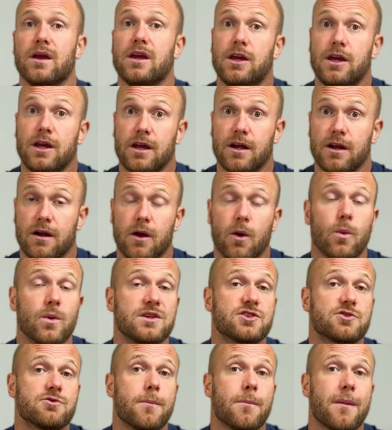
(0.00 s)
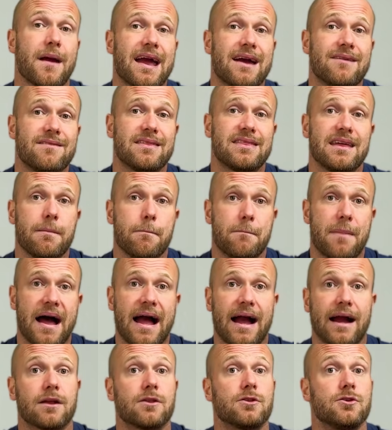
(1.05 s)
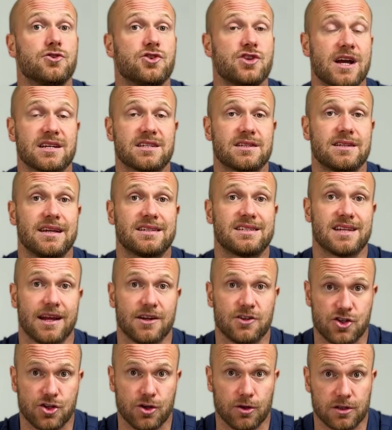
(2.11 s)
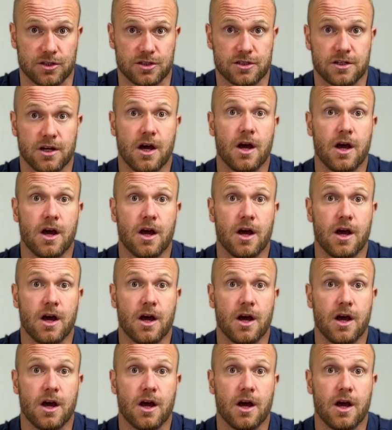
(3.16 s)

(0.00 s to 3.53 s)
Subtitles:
Here, we strip everything back to just the essentials: